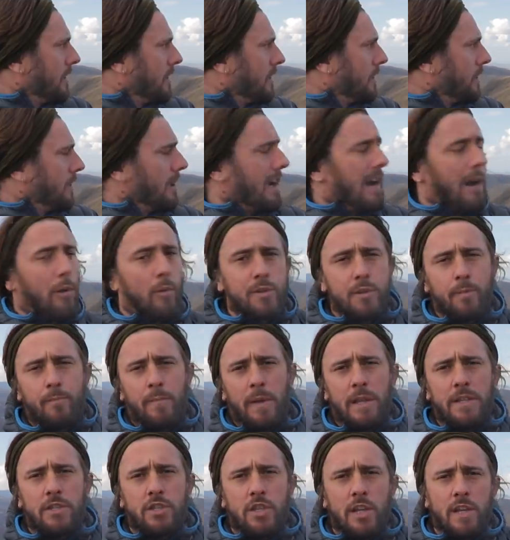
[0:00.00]
you know, how would you
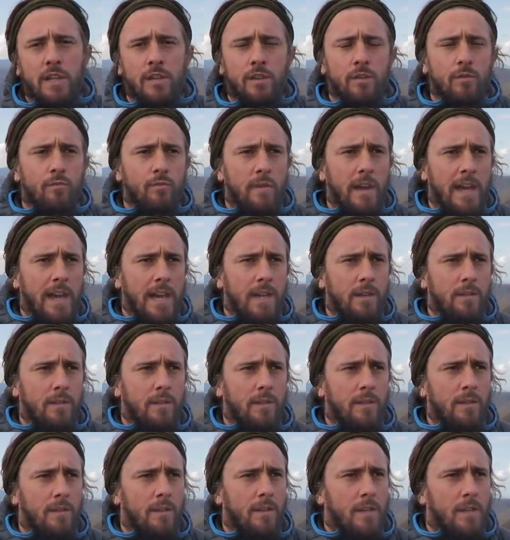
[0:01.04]
pitch it in the rain